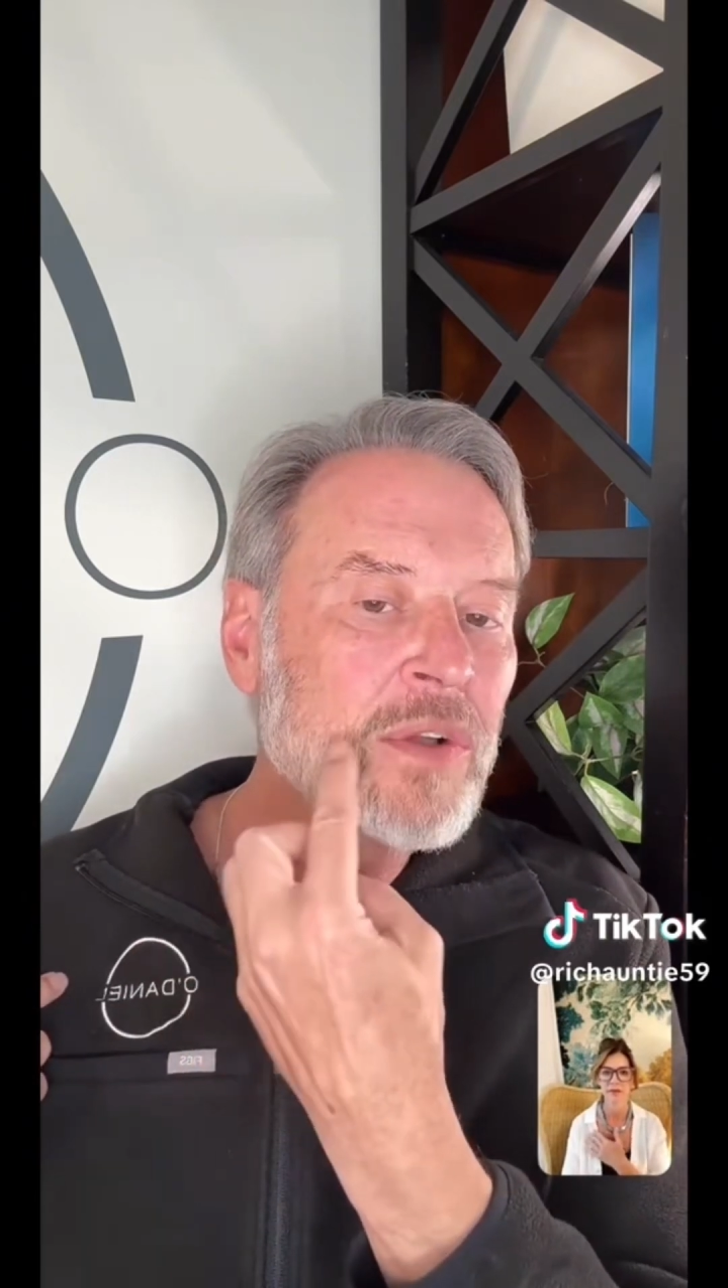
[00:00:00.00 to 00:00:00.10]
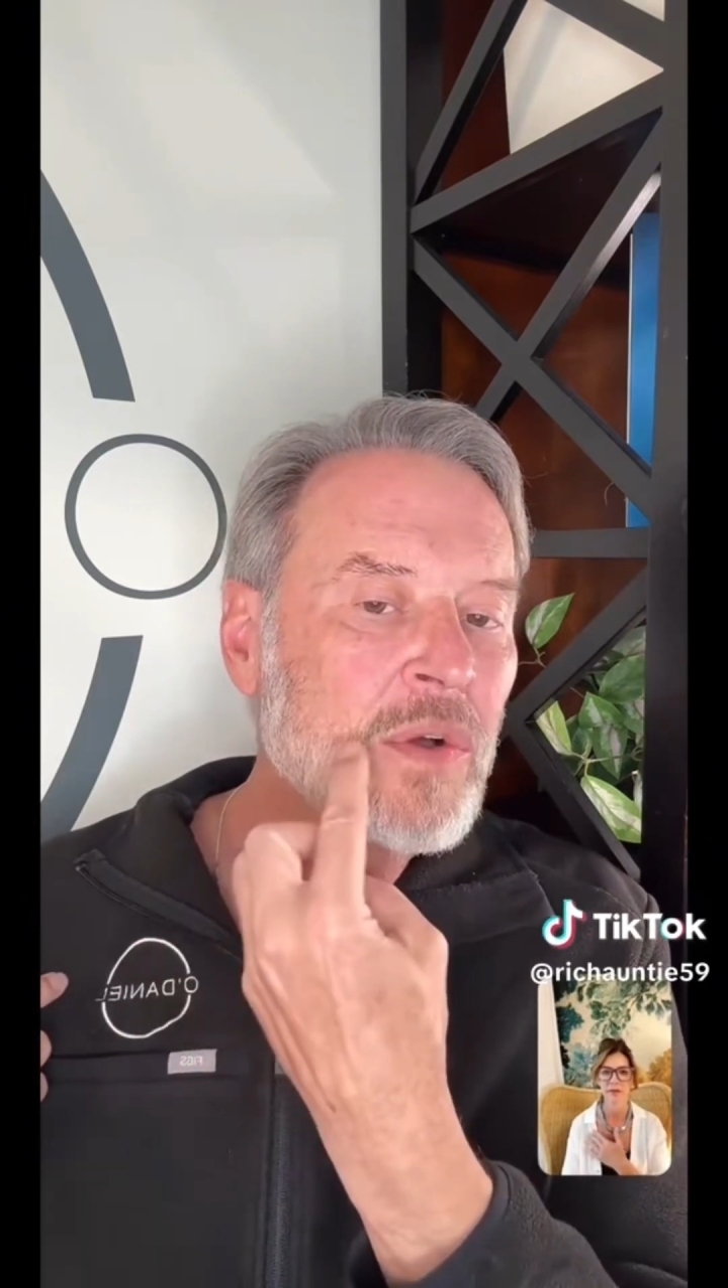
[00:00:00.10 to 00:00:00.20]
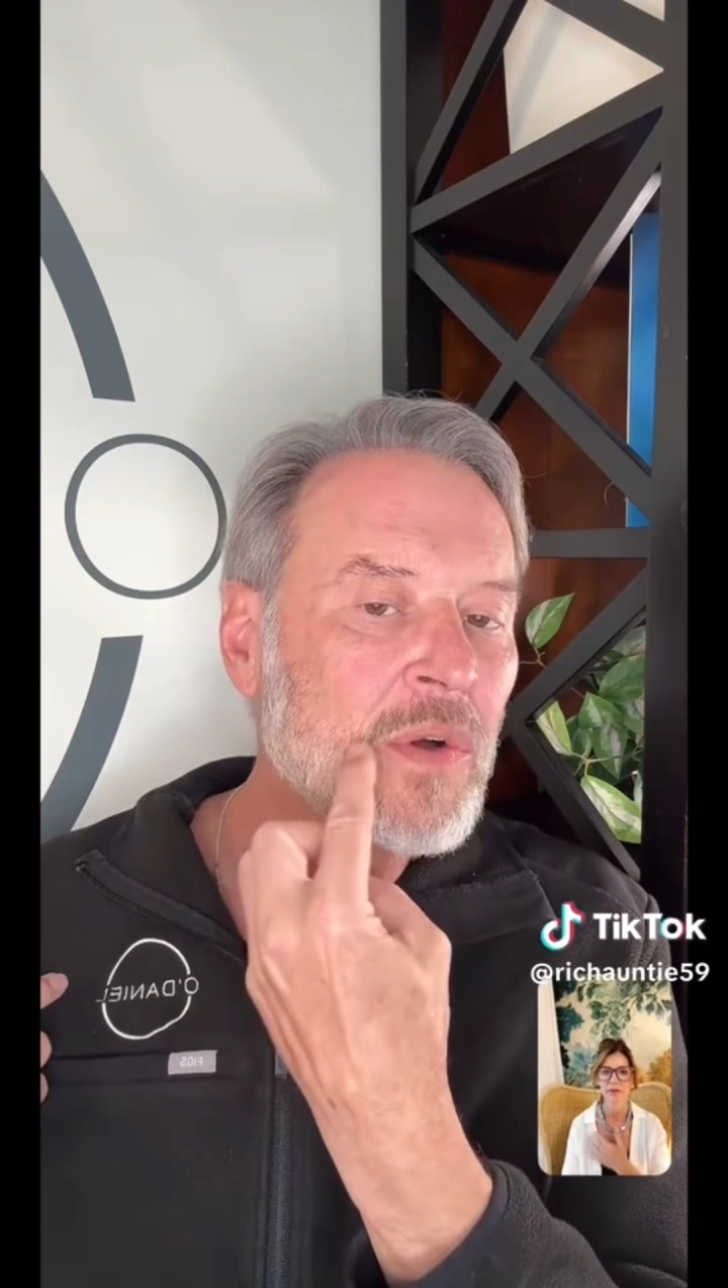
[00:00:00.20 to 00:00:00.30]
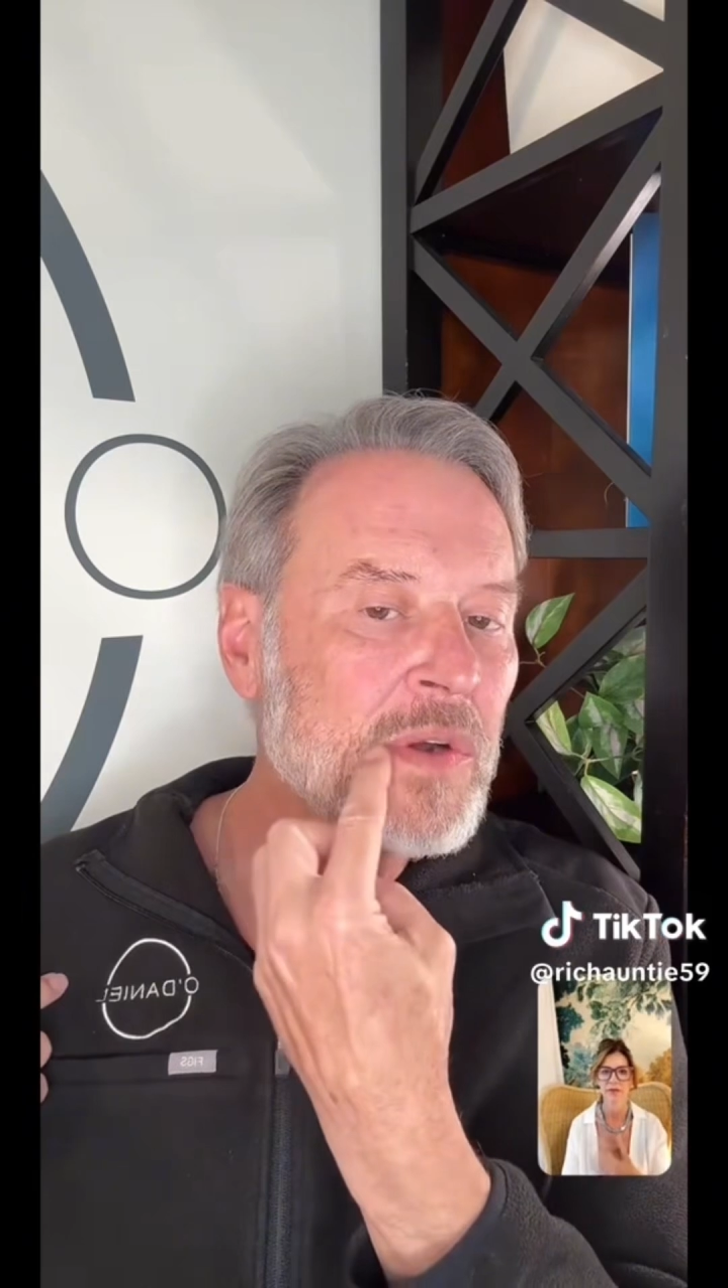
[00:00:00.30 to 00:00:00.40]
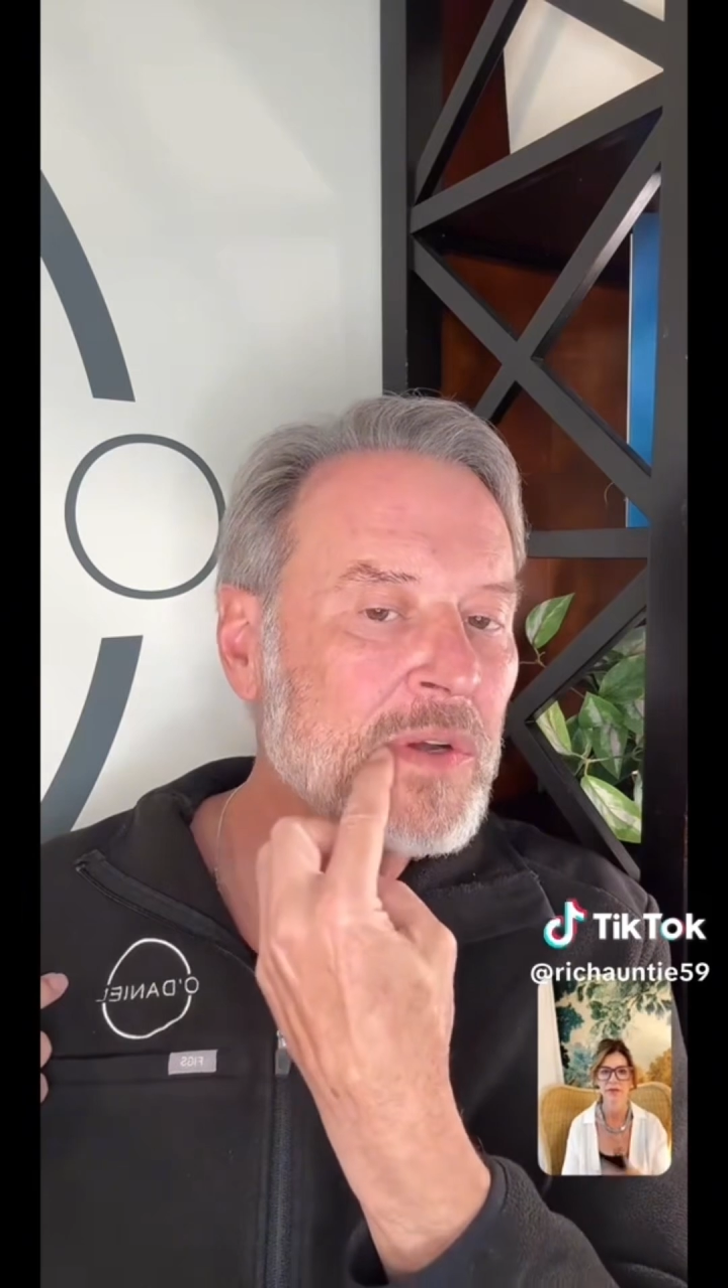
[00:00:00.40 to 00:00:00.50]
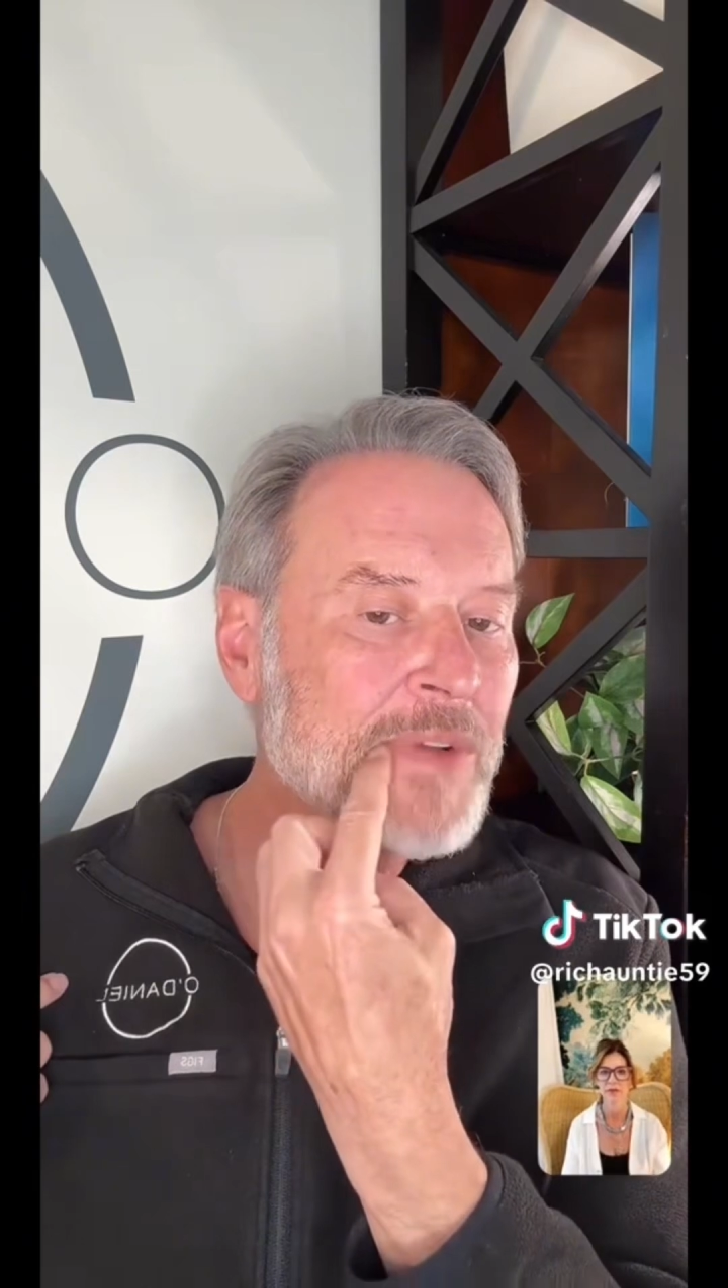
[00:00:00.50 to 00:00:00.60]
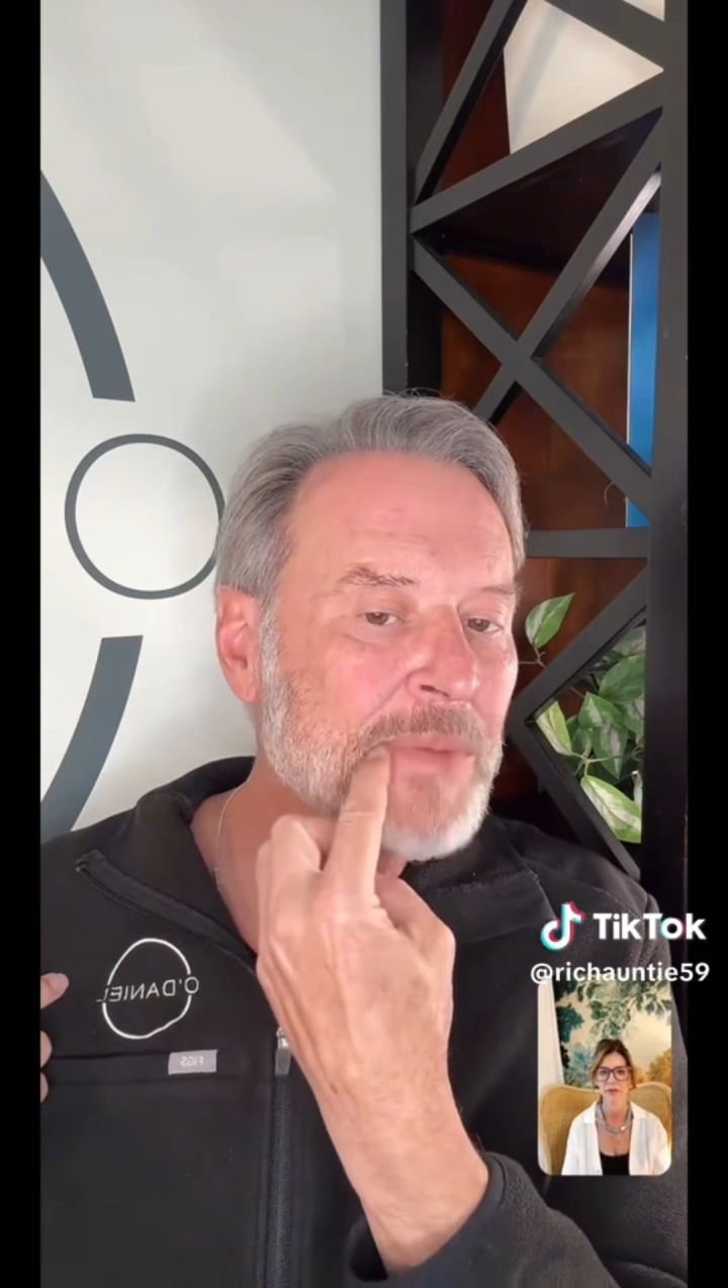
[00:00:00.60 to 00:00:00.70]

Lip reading: corner of